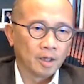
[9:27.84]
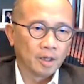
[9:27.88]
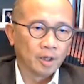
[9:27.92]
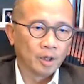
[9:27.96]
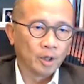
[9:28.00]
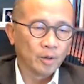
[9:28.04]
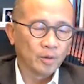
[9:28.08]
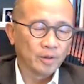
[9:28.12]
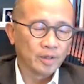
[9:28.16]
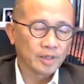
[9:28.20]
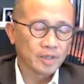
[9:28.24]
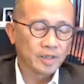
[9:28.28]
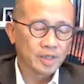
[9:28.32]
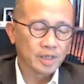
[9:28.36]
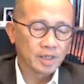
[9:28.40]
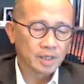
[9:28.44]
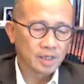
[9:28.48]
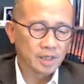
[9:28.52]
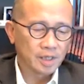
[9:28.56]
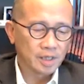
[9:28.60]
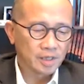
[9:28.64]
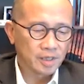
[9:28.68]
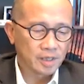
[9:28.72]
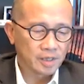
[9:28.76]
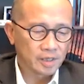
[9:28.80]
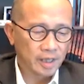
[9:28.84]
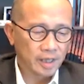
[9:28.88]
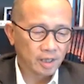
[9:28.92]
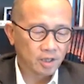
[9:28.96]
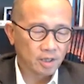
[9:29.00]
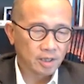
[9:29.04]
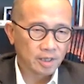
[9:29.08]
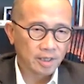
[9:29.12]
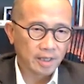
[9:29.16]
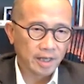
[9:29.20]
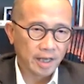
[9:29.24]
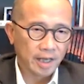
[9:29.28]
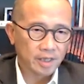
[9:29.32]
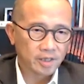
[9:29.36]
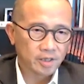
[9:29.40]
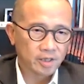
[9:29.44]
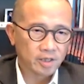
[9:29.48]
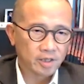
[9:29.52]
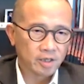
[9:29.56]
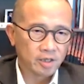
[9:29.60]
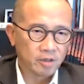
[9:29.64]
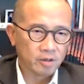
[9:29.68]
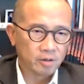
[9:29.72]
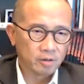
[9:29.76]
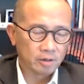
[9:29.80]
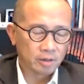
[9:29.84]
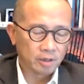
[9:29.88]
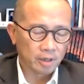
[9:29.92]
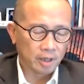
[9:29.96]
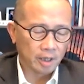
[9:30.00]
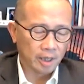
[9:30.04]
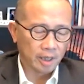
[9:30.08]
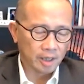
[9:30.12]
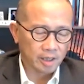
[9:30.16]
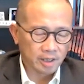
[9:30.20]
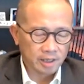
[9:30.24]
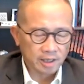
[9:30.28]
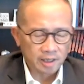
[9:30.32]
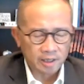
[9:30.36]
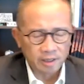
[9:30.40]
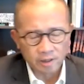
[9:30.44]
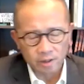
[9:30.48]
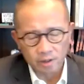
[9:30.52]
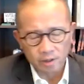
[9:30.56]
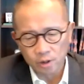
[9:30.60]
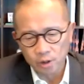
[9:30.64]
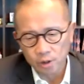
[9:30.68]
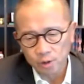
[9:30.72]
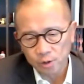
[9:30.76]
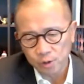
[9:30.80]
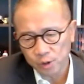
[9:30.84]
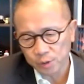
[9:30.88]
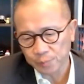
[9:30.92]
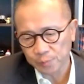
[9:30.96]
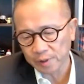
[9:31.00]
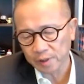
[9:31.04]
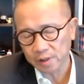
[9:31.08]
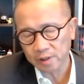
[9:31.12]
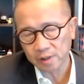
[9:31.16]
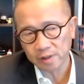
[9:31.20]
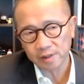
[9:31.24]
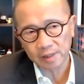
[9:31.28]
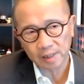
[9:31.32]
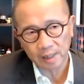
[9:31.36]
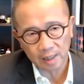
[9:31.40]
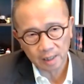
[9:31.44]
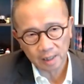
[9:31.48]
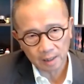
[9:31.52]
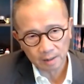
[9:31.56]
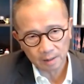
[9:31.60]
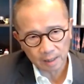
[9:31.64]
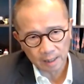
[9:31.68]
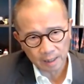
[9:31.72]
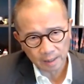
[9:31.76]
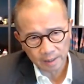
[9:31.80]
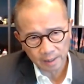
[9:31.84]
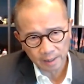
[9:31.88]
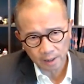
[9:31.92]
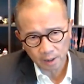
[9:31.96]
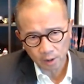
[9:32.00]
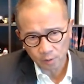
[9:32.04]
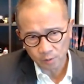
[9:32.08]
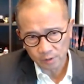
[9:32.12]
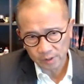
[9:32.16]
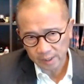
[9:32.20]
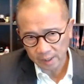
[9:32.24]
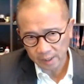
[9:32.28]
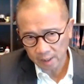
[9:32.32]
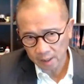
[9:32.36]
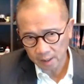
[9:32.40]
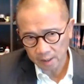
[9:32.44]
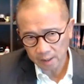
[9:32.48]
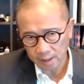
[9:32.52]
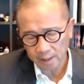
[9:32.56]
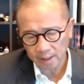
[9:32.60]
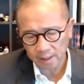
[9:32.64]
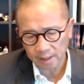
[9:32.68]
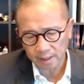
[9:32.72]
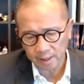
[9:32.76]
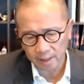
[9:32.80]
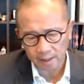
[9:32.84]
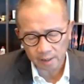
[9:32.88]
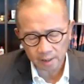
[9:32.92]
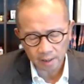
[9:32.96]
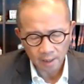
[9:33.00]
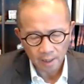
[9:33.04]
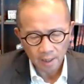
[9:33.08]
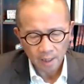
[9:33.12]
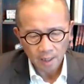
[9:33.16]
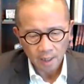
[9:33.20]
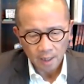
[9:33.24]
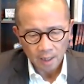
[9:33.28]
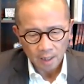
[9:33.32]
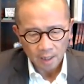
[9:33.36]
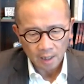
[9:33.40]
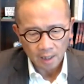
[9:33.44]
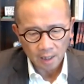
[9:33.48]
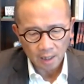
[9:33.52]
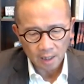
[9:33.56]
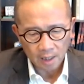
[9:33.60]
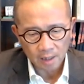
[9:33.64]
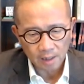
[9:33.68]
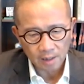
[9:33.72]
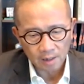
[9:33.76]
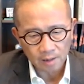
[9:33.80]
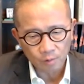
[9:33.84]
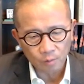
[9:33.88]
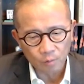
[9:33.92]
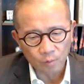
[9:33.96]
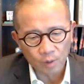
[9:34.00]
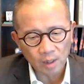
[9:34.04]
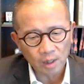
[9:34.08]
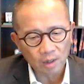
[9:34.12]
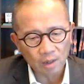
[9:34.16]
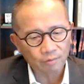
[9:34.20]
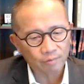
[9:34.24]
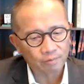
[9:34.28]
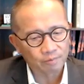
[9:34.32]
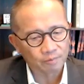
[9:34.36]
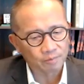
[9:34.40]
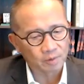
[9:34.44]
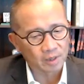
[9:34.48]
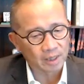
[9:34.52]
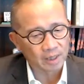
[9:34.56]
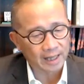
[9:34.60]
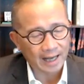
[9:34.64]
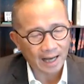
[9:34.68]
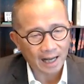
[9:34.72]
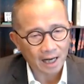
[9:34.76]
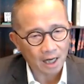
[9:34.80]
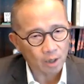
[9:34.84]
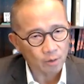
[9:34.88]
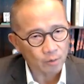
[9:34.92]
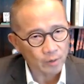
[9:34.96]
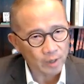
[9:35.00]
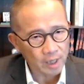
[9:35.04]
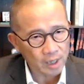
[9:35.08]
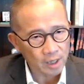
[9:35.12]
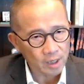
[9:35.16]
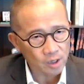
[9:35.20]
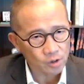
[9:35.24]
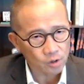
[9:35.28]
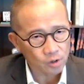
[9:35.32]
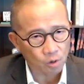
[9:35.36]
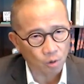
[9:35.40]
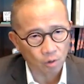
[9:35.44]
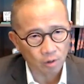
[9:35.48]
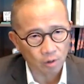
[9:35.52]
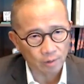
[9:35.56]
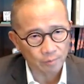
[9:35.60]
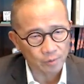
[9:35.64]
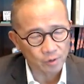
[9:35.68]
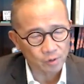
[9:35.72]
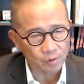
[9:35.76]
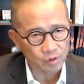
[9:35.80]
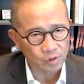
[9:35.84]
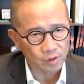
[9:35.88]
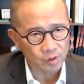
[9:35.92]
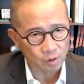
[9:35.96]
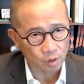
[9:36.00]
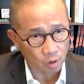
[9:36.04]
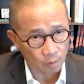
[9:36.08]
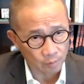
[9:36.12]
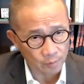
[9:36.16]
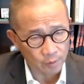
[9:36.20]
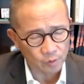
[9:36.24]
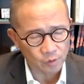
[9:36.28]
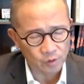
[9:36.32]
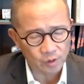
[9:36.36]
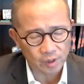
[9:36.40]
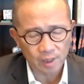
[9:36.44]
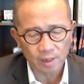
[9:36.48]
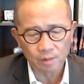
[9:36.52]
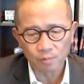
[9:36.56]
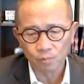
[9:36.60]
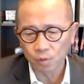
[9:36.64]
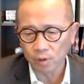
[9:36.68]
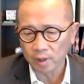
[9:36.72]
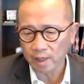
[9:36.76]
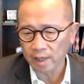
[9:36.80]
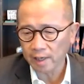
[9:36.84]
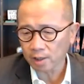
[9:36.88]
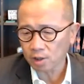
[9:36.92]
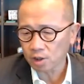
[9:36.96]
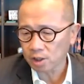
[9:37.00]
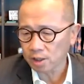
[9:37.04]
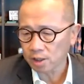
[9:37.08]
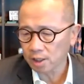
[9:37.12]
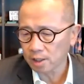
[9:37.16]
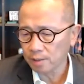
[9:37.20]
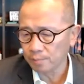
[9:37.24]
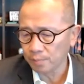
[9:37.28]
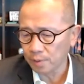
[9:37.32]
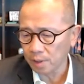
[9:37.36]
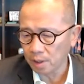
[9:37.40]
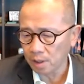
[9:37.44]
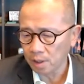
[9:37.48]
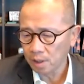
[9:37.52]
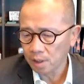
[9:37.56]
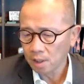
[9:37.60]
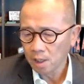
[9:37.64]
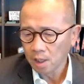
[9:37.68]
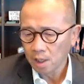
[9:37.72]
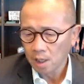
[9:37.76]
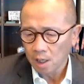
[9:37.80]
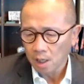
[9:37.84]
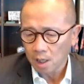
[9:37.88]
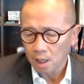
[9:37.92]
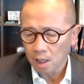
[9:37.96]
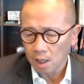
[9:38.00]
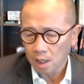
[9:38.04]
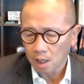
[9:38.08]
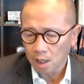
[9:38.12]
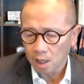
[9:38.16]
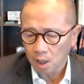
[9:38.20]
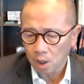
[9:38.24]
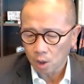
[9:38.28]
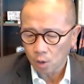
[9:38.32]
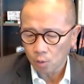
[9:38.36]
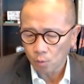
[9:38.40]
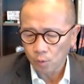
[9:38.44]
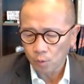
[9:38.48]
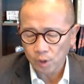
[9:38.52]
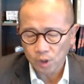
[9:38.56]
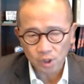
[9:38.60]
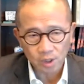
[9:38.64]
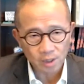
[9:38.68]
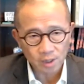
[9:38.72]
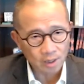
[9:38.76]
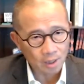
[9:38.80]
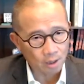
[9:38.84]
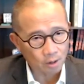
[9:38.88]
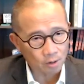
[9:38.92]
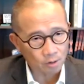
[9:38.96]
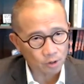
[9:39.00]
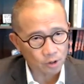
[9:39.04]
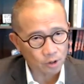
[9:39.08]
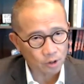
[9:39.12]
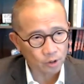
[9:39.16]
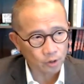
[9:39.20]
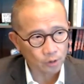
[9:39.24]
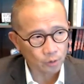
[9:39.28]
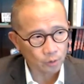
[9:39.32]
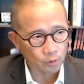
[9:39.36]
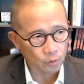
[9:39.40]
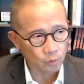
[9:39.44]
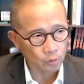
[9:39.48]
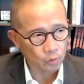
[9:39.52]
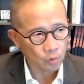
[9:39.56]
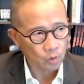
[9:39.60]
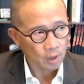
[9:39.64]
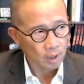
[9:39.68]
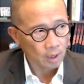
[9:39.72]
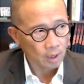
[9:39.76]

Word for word: No, this is actually excellent news, because I think you were saying earlier that one of the galleries or your museum would actually be reaching out to